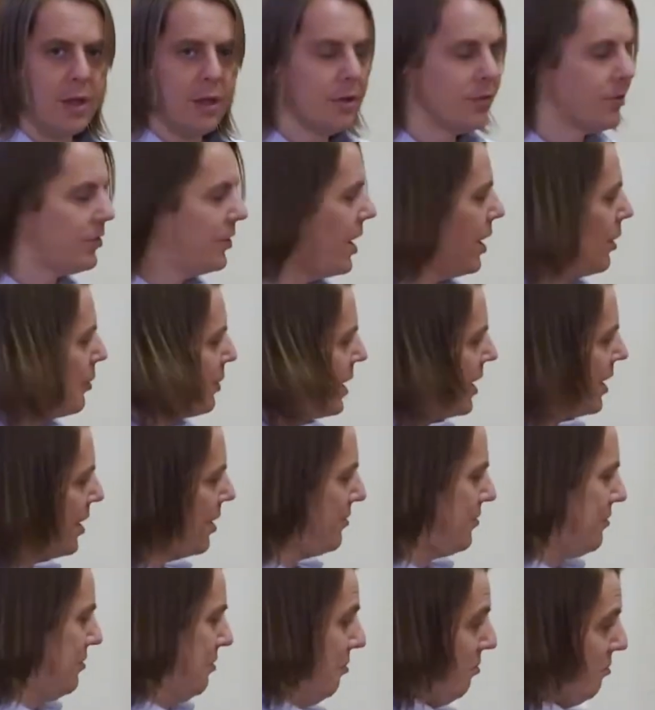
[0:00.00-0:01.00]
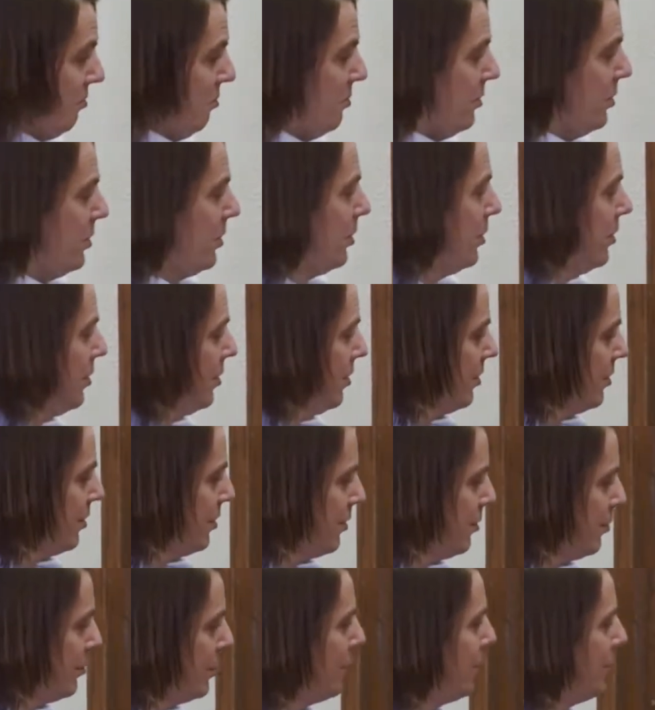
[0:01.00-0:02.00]
So now we have,
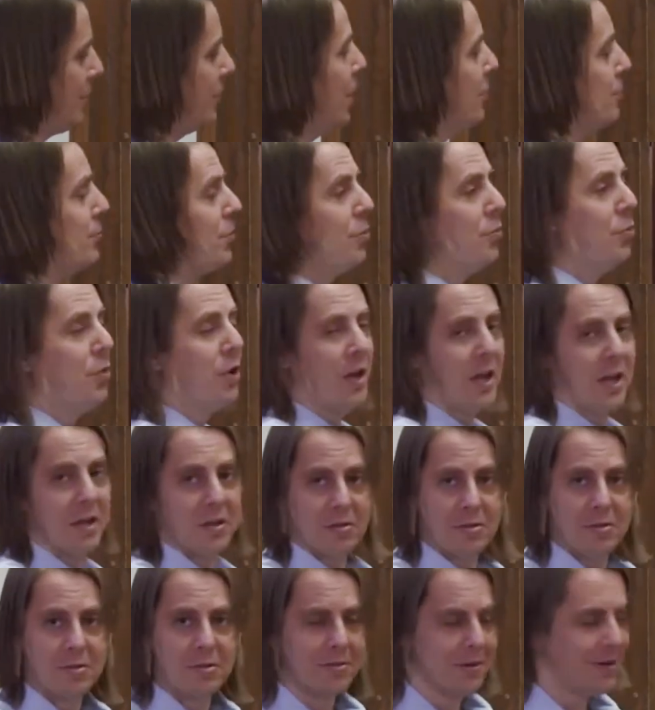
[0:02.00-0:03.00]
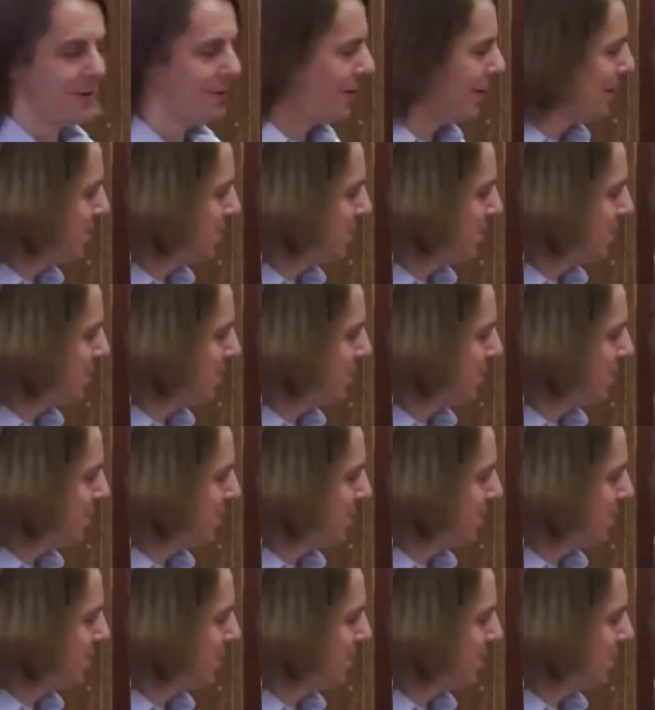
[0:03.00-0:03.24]
well, we've gotten rid of one angle. Right?